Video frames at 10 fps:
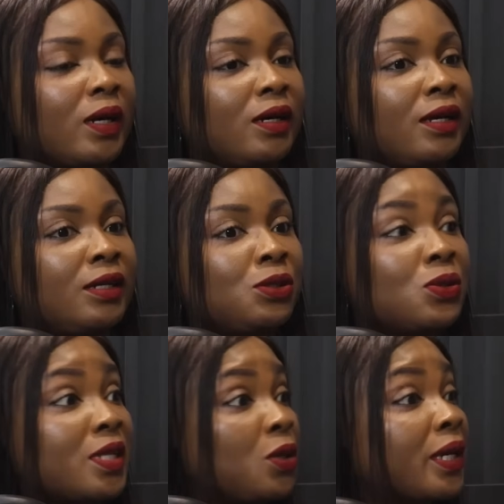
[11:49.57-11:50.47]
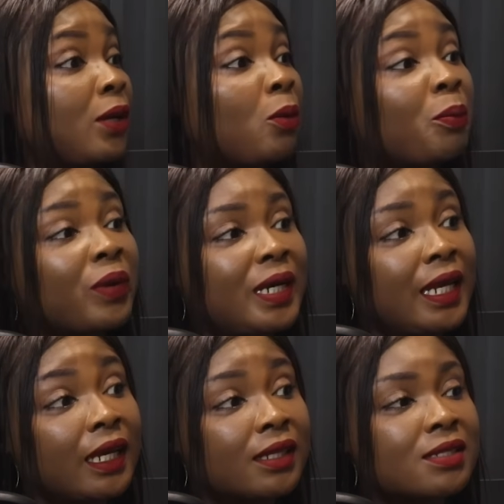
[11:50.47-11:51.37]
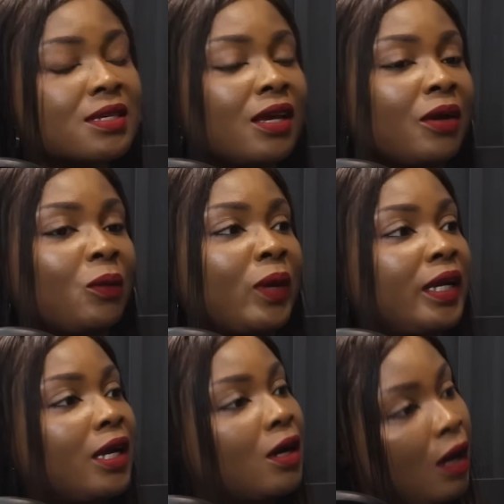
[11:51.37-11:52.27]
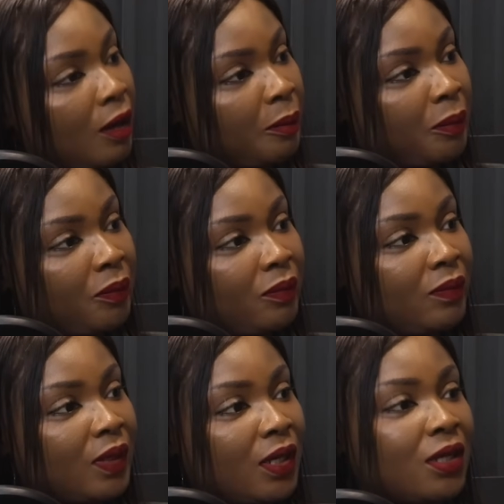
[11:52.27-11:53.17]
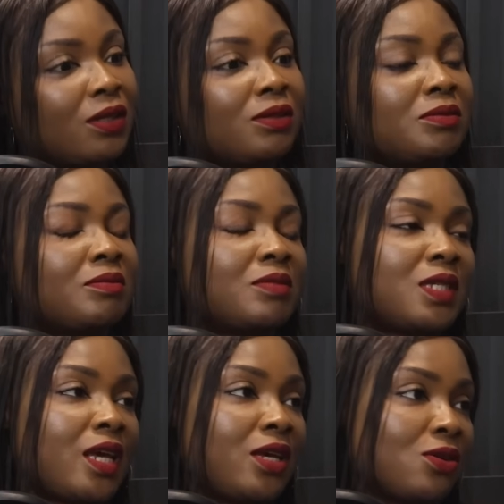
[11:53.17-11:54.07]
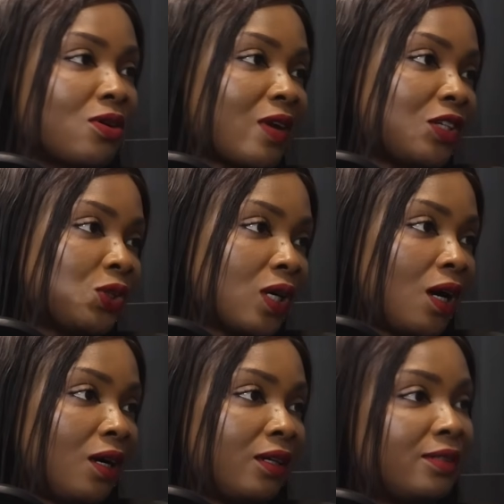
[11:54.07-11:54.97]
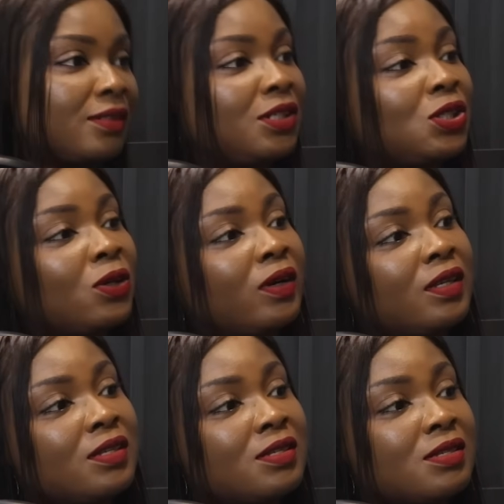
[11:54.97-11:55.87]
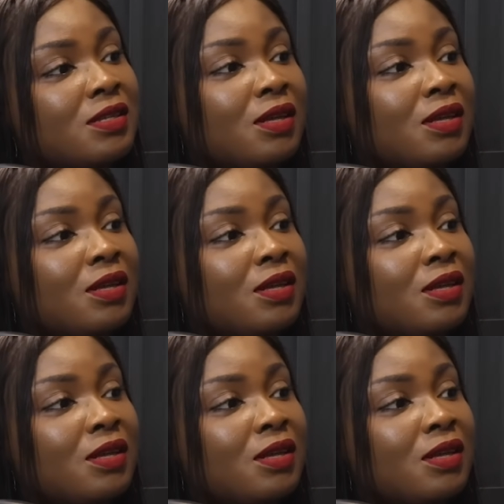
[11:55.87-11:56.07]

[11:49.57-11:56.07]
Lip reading: and those that you cannot predict, when they come, say you crash your car, the insurance